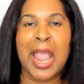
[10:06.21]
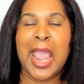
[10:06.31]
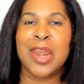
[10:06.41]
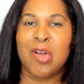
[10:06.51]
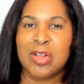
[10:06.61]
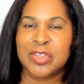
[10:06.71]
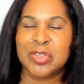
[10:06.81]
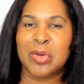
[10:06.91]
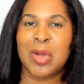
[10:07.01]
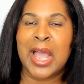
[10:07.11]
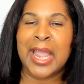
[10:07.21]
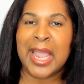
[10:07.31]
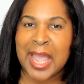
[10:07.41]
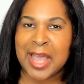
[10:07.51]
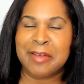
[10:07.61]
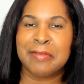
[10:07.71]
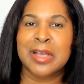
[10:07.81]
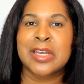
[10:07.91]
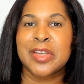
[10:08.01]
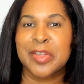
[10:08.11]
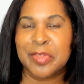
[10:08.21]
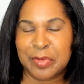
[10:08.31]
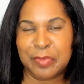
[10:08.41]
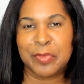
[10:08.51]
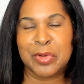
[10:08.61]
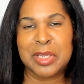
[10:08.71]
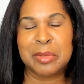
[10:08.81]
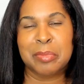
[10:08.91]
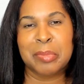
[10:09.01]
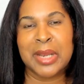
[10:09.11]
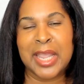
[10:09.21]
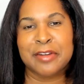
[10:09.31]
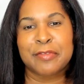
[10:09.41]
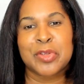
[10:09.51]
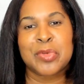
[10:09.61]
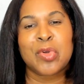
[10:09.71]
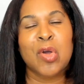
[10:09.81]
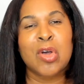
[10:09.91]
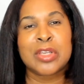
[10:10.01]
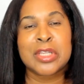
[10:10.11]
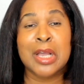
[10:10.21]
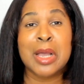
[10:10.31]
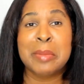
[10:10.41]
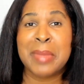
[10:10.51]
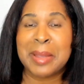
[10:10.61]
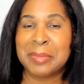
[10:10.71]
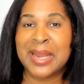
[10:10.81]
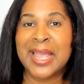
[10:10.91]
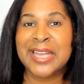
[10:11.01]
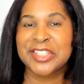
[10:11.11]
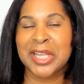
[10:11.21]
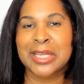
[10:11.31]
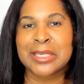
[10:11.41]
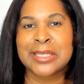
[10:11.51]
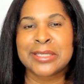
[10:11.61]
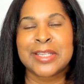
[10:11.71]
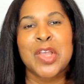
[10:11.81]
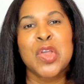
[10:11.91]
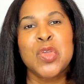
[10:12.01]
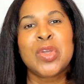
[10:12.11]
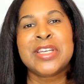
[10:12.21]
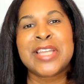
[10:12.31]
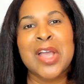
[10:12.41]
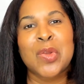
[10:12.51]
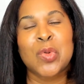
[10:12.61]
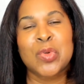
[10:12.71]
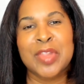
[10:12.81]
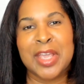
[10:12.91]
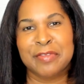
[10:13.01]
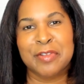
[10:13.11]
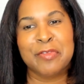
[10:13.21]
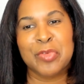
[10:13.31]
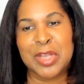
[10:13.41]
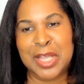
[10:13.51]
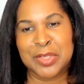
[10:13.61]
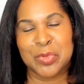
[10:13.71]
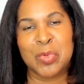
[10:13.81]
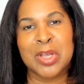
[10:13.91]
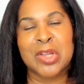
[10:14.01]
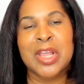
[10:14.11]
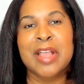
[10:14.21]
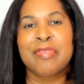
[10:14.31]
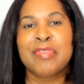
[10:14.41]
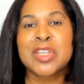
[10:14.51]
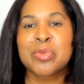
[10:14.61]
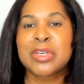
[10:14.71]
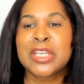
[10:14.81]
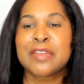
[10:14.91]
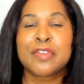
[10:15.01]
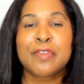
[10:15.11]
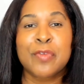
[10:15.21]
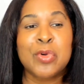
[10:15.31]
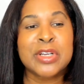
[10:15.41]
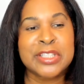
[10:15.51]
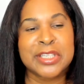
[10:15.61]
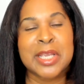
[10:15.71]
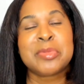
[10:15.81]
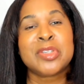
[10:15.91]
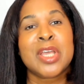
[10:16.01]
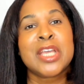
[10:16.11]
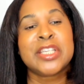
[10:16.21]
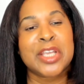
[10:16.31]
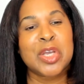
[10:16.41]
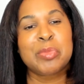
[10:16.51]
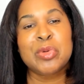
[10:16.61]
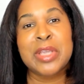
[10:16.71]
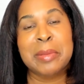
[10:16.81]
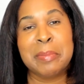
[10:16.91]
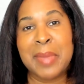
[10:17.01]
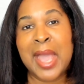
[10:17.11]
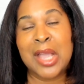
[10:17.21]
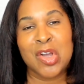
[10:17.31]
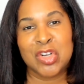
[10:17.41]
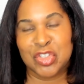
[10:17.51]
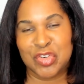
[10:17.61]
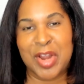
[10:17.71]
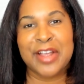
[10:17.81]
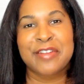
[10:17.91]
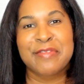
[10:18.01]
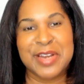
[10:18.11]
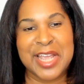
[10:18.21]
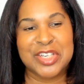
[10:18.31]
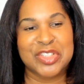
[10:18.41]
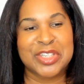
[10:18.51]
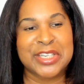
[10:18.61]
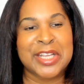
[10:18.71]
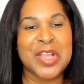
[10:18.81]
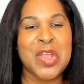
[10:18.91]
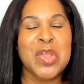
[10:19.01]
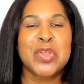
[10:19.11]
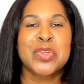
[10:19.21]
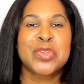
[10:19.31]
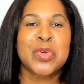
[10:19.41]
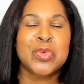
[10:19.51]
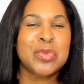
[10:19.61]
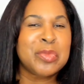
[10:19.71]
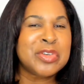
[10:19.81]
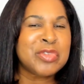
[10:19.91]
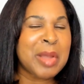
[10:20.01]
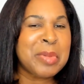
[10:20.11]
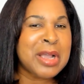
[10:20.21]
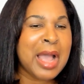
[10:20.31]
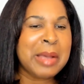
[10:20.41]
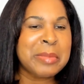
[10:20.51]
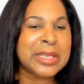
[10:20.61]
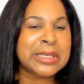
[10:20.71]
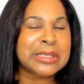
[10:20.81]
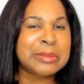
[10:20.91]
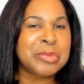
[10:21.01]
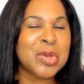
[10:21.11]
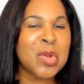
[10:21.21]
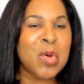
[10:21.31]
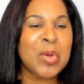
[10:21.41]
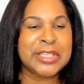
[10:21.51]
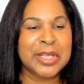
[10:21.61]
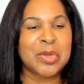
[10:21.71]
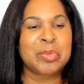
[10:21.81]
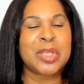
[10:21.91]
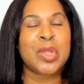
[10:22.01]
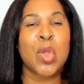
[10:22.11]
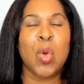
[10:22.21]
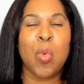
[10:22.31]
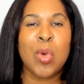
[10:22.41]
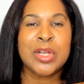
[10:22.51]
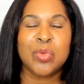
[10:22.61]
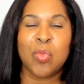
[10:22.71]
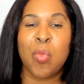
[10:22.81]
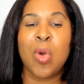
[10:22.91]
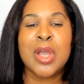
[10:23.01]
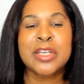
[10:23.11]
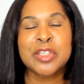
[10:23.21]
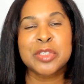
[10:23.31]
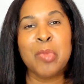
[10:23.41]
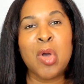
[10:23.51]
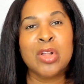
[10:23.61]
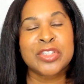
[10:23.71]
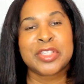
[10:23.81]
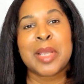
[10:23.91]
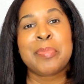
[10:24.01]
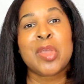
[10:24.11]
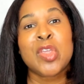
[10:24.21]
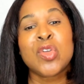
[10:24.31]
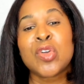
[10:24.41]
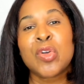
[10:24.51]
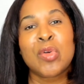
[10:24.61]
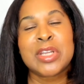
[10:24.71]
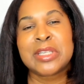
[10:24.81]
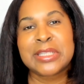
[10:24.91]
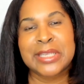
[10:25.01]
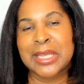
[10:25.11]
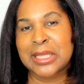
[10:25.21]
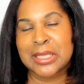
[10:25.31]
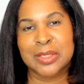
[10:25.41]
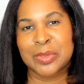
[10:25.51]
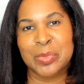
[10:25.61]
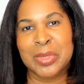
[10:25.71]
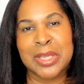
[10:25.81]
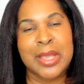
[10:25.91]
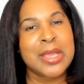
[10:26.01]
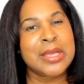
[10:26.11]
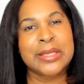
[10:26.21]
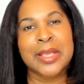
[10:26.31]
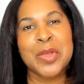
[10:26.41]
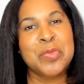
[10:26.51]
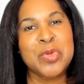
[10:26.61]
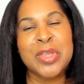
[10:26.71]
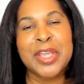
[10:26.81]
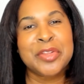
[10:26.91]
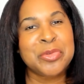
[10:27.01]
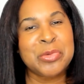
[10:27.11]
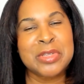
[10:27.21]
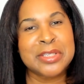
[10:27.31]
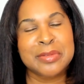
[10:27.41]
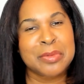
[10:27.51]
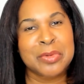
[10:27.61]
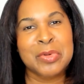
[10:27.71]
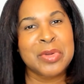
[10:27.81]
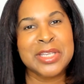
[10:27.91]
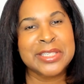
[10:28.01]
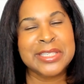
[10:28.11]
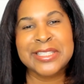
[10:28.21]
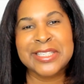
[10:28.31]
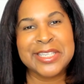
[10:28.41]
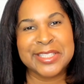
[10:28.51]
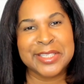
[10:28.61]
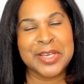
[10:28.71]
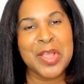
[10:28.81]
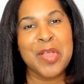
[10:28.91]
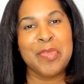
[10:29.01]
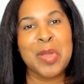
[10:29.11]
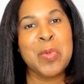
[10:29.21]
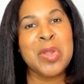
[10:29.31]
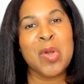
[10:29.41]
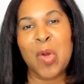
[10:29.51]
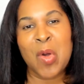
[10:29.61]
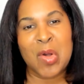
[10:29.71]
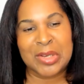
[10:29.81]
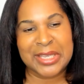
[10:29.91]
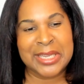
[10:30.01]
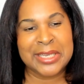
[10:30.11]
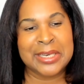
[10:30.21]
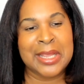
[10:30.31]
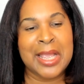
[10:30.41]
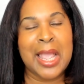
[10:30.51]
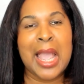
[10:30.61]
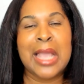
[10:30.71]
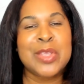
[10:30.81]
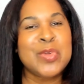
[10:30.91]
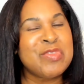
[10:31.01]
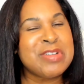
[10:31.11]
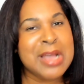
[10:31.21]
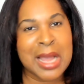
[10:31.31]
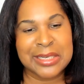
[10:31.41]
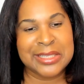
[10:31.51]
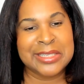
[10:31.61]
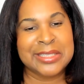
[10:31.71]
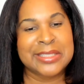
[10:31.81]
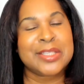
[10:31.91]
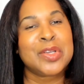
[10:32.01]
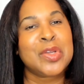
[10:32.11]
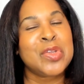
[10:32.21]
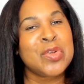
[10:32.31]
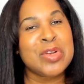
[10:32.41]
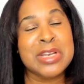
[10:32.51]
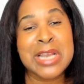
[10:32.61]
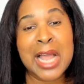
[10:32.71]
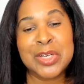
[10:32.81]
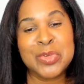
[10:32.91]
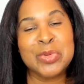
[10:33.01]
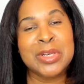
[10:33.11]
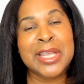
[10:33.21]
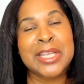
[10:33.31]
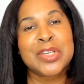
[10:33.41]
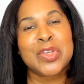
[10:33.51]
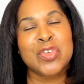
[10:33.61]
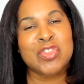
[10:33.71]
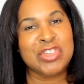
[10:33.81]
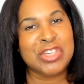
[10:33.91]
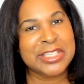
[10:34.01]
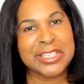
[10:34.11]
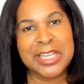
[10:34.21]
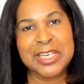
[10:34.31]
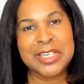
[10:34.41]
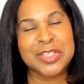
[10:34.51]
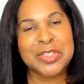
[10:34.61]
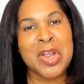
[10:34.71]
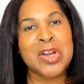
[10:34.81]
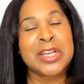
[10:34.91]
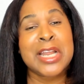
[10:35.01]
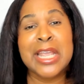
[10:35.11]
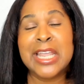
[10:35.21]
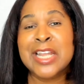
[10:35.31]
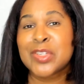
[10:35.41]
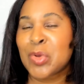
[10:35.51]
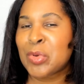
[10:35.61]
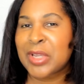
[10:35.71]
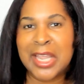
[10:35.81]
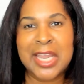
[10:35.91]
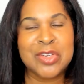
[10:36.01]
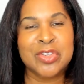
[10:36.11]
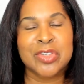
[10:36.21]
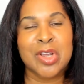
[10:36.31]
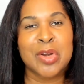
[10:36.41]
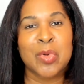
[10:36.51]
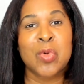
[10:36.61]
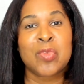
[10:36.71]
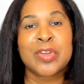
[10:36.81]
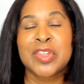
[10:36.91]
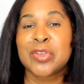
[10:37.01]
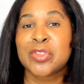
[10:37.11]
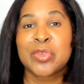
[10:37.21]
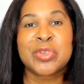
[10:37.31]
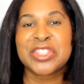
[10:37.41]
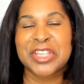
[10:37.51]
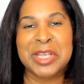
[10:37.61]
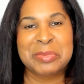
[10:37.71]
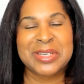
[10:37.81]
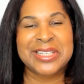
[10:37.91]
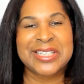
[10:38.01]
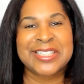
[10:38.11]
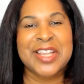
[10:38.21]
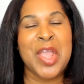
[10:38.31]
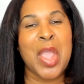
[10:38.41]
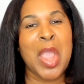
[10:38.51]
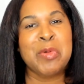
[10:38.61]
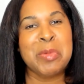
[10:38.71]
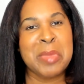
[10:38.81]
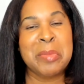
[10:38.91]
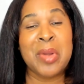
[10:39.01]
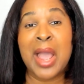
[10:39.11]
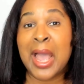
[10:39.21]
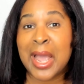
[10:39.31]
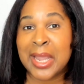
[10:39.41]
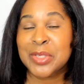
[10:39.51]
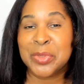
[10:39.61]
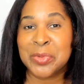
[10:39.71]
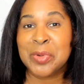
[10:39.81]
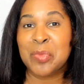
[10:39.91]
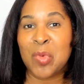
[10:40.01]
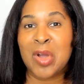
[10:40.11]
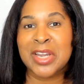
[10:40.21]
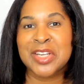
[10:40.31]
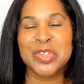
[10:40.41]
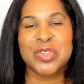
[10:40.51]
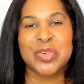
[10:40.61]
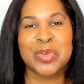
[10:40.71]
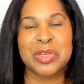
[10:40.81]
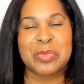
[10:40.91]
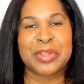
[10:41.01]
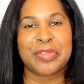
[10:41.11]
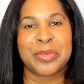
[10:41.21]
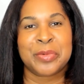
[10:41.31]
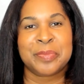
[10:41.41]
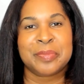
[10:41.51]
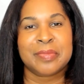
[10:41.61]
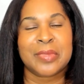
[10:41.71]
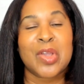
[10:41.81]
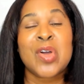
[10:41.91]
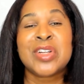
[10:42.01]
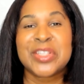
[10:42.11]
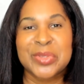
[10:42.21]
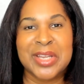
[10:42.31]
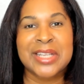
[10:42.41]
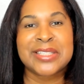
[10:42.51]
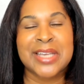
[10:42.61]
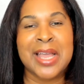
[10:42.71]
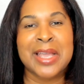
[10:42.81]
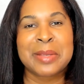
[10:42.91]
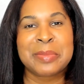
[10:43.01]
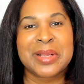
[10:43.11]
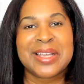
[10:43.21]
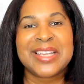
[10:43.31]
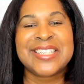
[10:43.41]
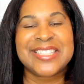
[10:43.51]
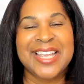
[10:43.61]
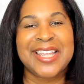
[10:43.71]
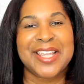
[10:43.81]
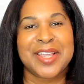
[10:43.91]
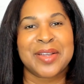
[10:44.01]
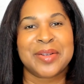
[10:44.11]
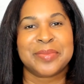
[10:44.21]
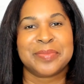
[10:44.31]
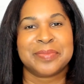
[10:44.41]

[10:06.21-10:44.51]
And also, I have another free plan for you called the Comeback Plan Checklist. You can download that for free as well. This one gives 4 steps to help you get back on track financially. So drop a comment below and tell me, what's one small step that you're going to take this week to help you get through this crazy season that we are all in? You've got this. You're not too late. You're just getting started. It's okay to start over. There's no shame in this. And remember, I too am walking this journey with you. Until next time, take care.